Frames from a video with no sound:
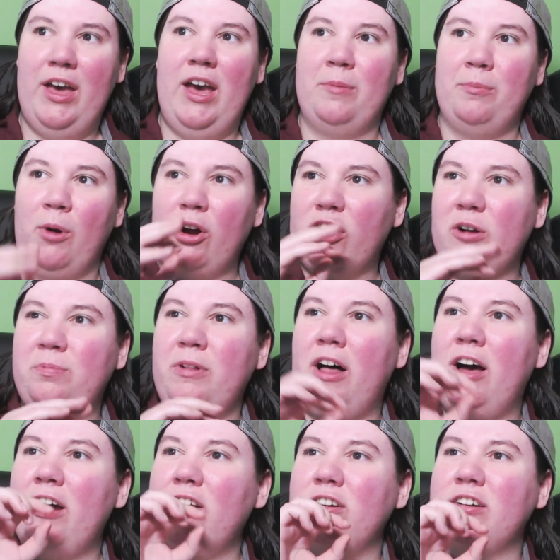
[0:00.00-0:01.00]
and
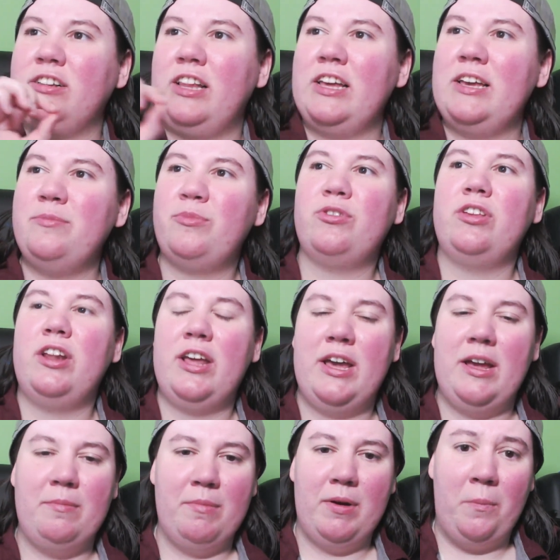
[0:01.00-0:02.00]
Markiplier claims the
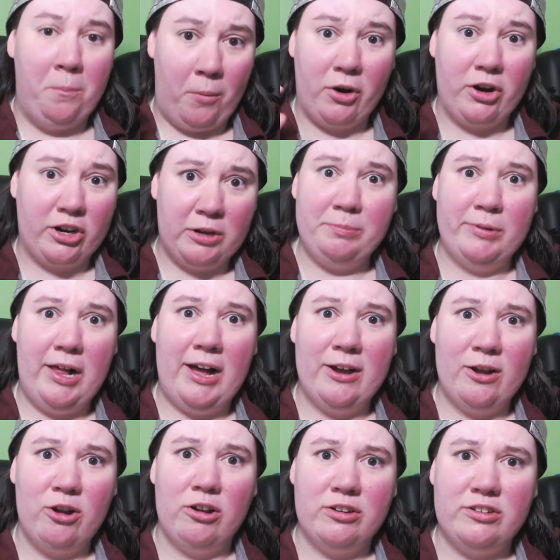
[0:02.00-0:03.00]
name
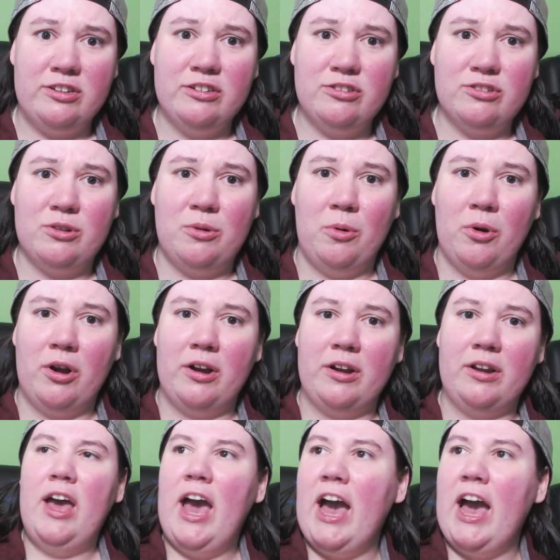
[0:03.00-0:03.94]
Markiplier on Discord,